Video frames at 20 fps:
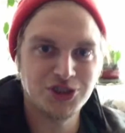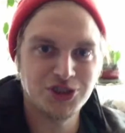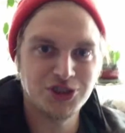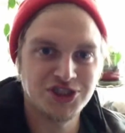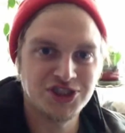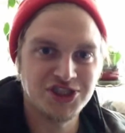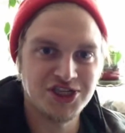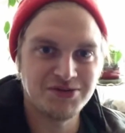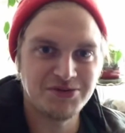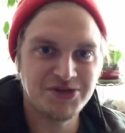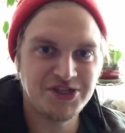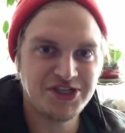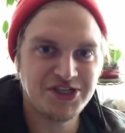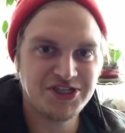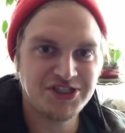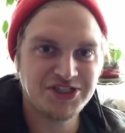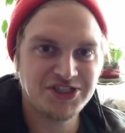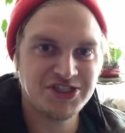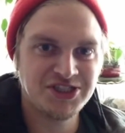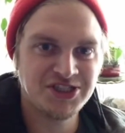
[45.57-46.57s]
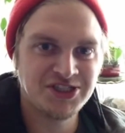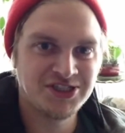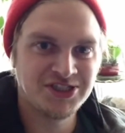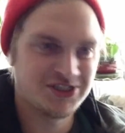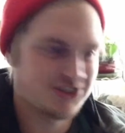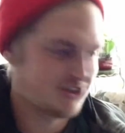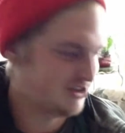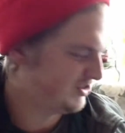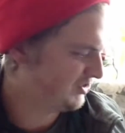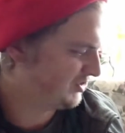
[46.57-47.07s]
What's up, dudes?
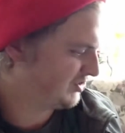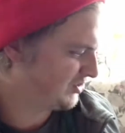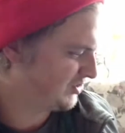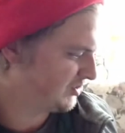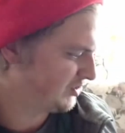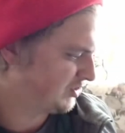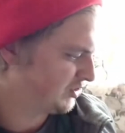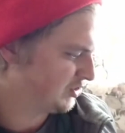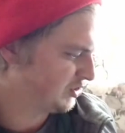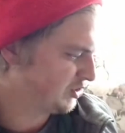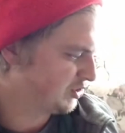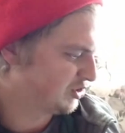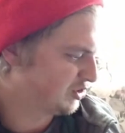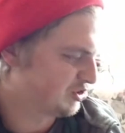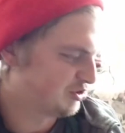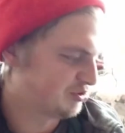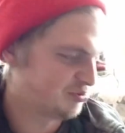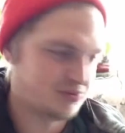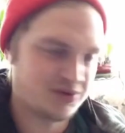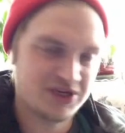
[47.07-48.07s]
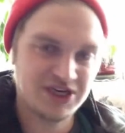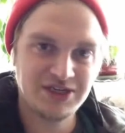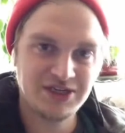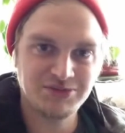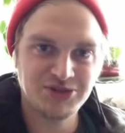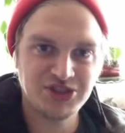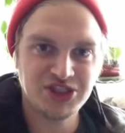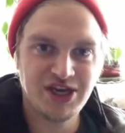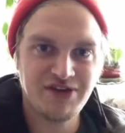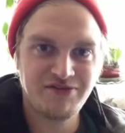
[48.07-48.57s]
My
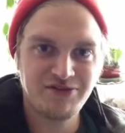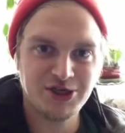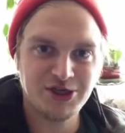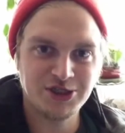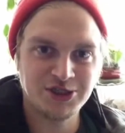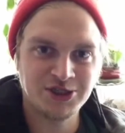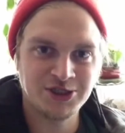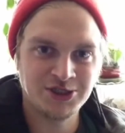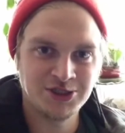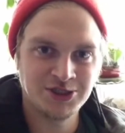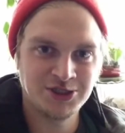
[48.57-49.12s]
name's Evan.